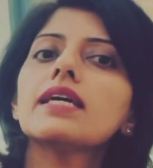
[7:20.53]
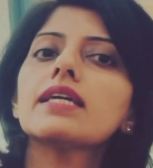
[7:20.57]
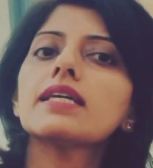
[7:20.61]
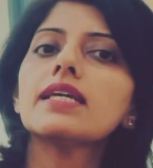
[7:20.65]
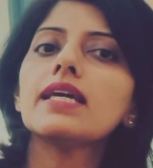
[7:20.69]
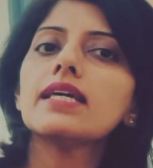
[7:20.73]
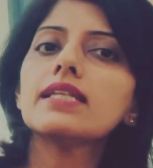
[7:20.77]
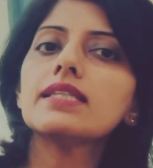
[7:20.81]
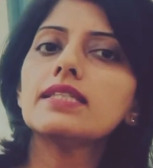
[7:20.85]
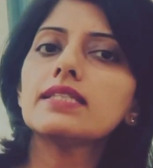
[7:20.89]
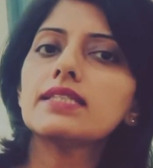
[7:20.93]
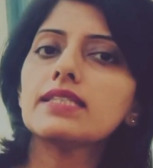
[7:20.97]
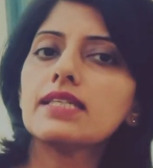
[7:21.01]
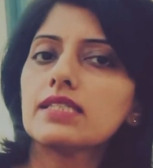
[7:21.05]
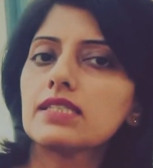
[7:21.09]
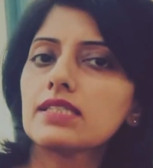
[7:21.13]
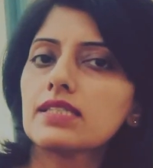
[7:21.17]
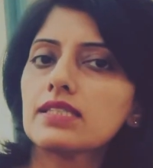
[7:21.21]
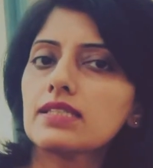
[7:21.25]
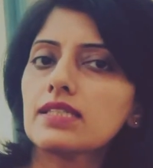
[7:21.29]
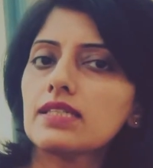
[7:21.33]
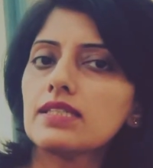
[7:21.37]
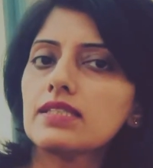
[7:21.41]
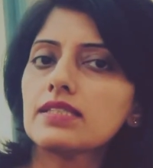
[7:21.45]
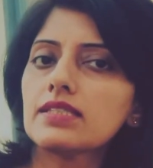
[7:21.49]
get the test
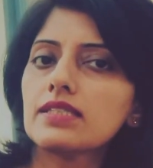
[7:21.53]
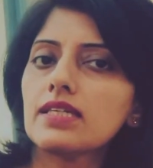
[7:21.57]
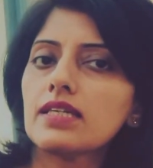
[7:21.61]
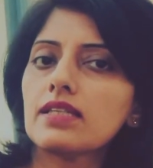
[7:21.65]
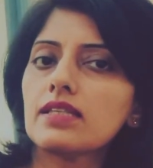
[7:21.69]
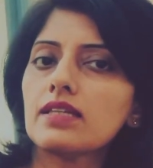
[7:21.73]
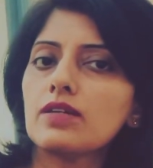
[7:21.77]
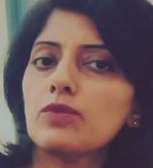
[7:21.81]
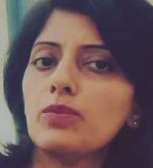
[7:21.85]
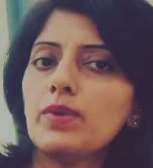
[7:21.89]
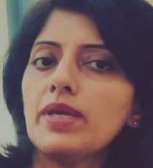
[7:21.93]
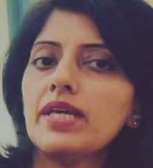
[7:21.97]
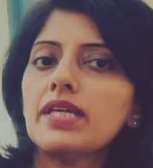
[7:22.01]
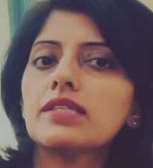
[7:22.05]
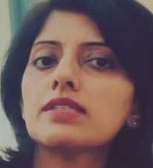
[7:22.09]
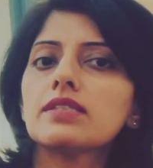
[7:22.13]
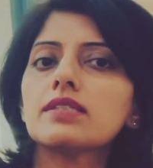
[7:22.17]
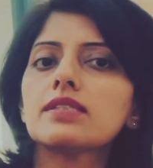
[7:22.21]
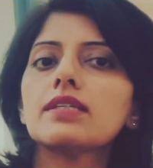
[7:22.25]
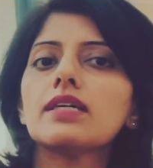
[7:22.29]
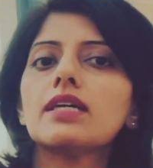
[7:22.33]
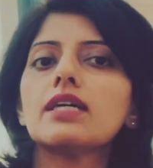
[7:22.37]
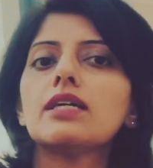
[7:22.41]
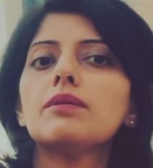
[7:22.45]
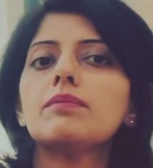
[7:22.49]
results in a week's
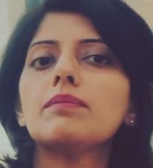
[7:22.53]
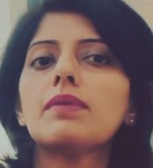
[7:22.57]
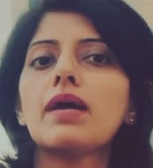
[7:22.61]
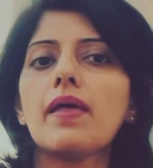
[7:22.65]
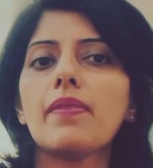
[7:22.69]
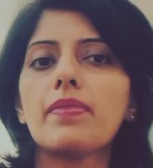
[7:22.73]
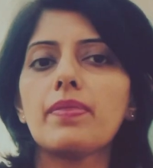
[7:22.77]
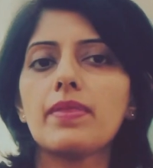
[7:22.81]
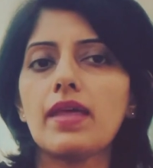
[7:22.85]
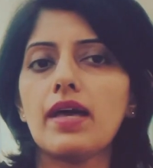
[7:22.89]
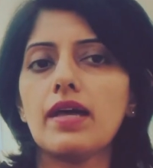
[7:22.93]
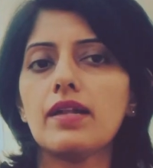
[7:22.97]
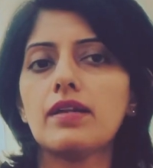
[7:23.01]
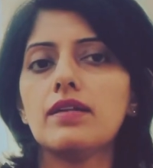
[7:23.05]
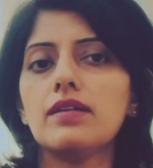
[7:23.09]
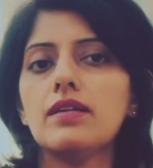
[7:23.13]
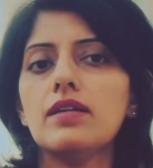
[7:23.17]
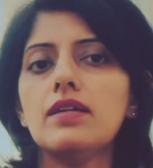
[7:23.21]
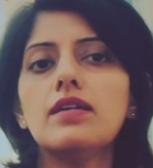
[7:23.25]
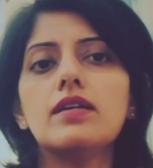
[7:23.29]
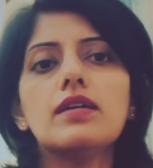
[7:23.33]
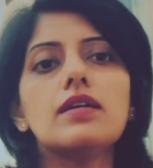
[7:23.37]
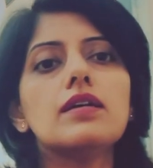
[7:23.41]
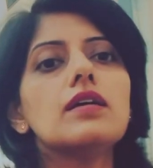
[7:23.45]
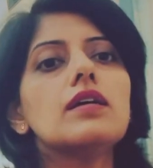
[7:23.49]
time, and then
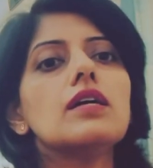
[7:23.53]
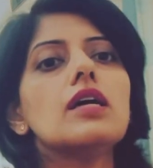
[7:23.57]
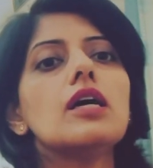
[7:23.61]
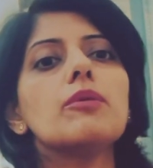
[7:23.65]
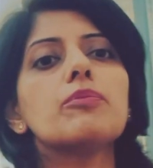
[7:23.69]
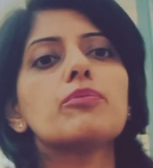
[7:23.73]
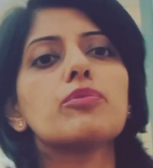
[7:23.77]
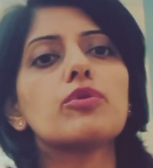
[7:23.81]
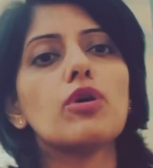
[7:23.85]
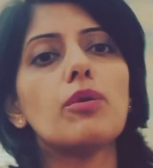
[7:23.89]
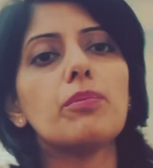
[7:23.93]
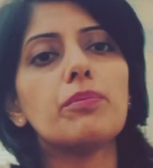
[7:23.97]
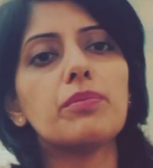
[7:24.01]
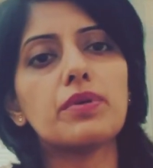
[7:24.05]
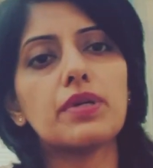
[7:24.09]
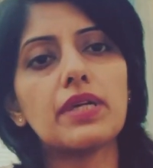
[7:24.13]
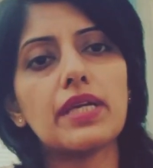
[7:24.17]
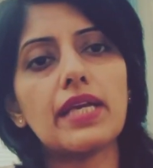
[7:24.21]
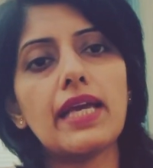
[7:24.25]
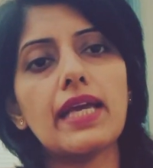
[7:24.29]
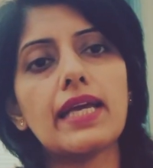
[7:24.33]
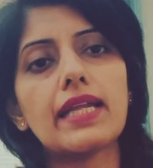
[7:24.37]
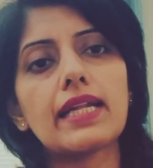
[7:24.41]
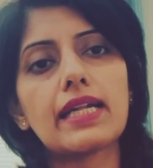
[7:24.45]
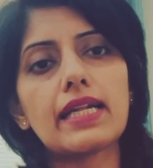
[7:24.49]

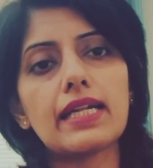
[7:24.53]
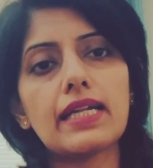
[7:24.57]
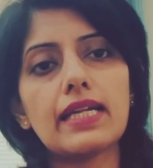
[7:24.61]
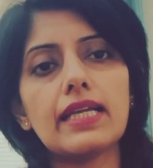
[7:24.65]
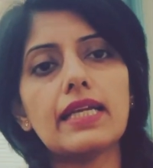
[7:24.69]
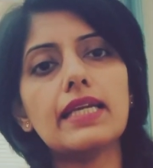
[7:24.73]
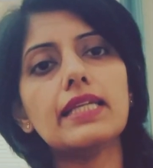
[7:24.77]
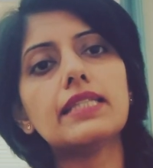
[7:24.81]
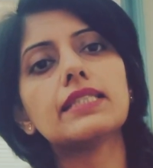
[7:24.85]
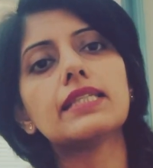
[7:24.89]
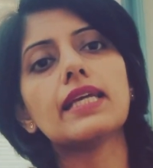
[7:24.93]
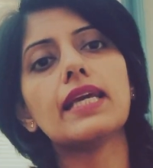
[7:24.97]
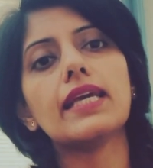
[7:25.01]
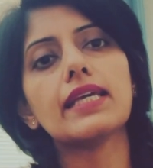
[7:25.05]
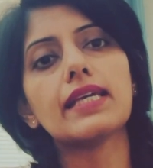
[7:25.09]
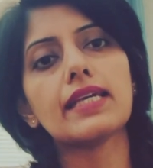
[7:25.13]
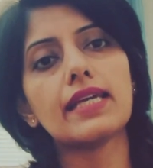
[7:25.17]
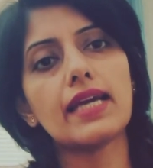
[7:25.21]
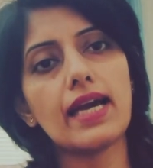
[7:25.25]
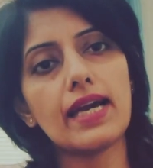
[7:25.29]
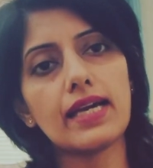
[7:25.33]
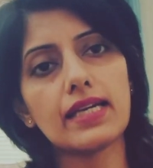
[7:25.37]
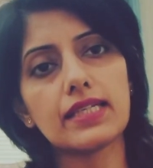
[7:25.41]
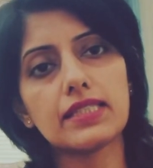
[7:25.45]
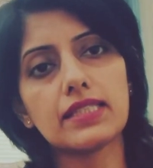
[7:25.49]
appropriately take
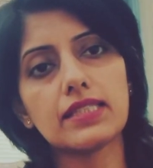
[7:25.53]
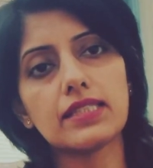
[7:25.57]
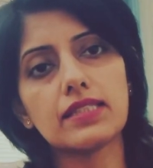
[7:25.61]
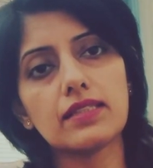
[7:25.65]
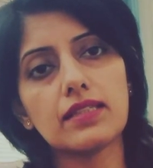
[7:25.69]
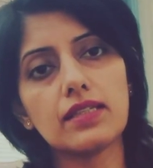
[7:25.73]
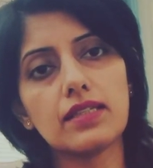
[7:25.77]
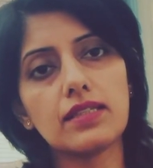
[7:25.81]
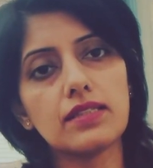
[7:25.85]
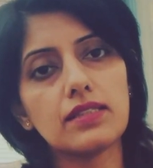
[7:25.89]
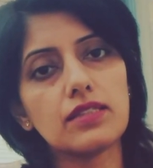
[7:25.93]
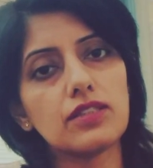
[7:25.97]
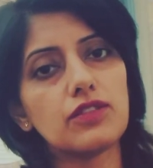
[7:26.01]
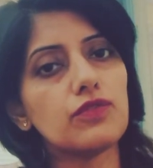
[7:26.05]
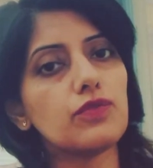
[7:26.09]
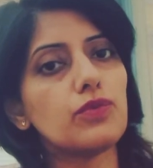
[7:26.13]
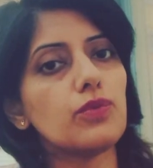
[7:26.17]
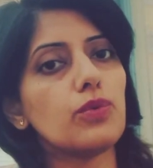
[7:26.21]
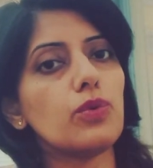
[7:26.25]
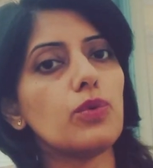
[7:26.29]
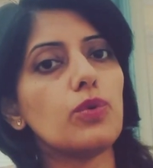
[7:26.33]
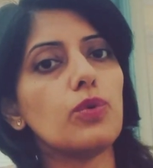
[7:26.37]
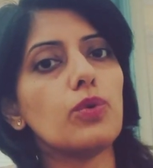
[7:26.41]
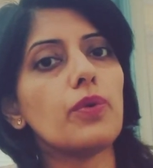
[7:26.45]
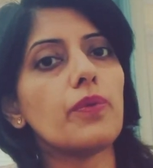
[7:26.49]
actions
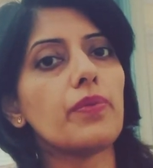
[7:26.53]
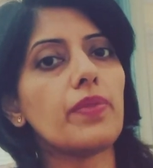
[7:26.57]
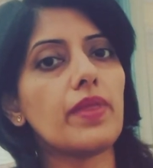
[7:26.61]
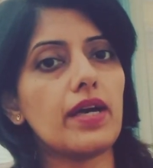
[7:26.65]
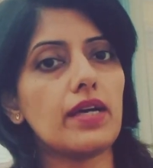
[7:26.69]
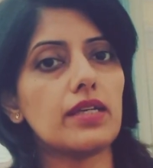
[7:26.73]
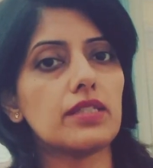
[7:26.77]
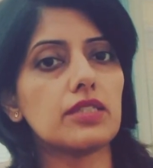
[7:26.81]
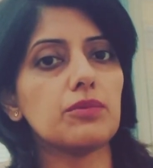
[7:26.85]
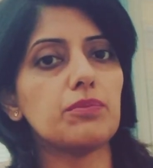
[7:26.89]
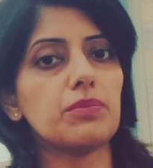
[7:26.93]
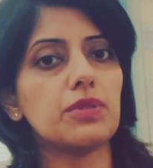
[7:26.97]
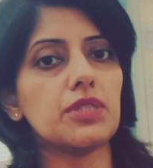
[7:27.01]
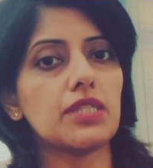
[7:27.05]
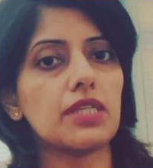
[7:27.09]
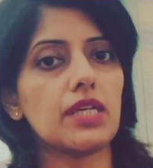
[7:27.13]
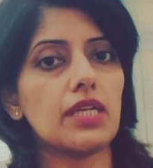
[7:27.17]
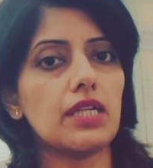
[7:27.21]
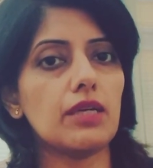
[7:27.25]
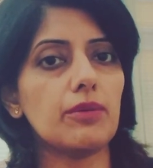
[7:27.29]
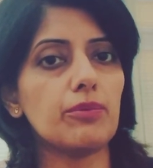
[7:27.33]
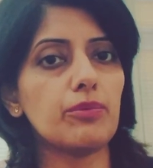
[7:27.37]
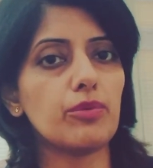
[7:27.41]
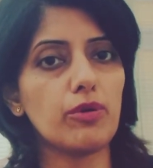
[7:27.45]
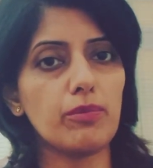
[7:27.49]
for that
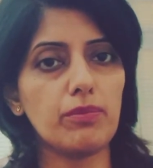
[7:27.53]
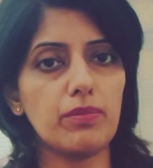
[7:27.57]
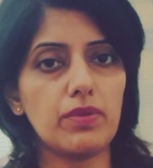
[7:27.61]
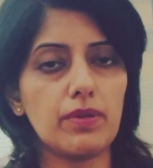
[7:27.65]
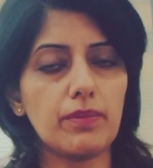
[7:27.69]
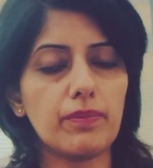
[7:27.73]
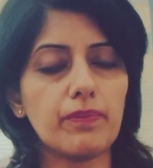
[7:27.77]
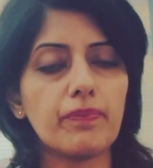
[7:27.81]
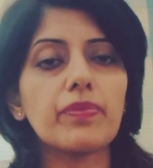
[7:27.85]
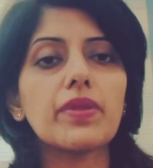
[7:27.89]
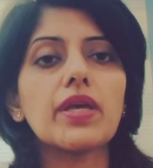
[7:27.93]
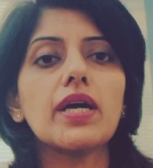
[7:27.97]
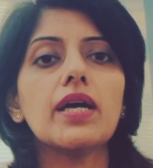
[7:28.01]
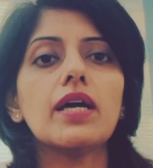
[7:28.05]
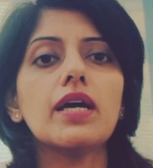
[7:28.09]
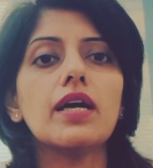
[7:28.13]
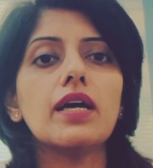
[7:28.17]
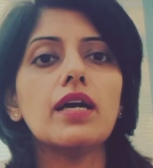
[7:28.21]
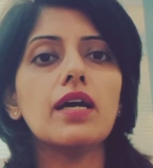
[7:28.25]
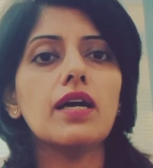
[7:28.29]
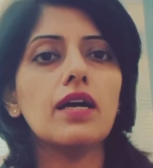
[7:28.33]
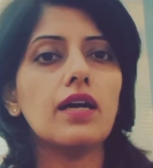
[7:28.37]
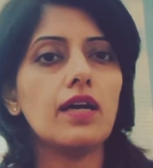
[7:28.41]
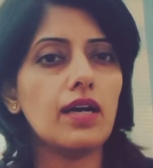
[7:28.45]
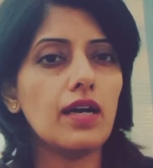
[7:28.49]
particular problem.
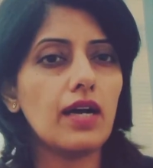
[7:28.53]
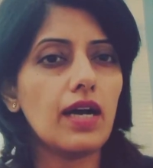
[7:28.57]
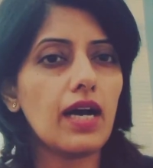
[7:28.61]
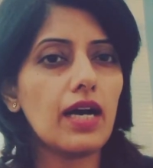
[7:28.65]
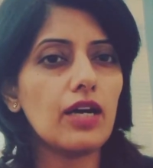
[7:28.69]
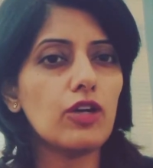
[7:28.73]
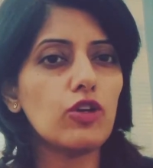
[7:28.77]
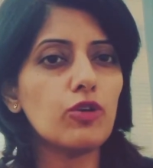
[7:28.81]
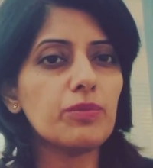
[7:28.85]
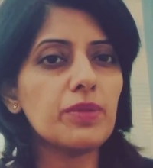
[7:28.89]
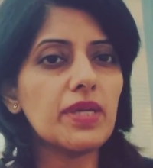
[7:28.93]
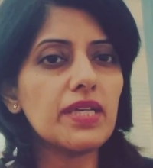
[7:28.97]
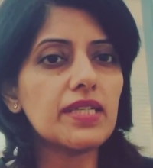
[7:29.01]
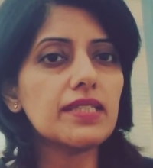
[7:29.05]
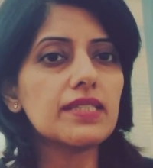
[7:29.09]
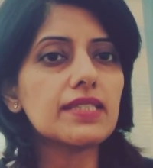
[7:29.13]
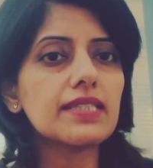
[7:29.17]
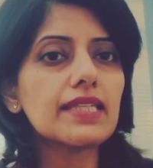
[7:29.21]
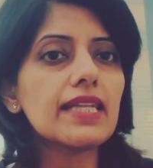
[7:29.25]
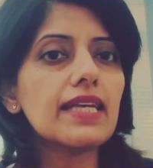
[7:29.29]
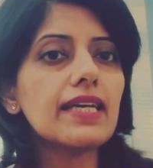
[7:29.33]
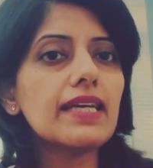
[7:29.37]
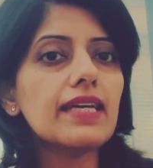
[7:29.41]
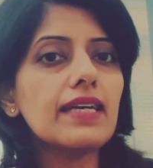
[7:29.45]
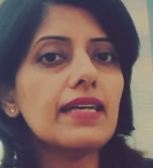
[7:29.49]
I hope that is
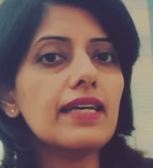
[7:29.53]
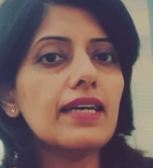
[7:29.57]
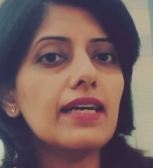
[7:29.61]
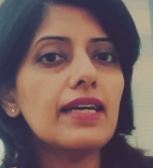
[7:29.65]
clear.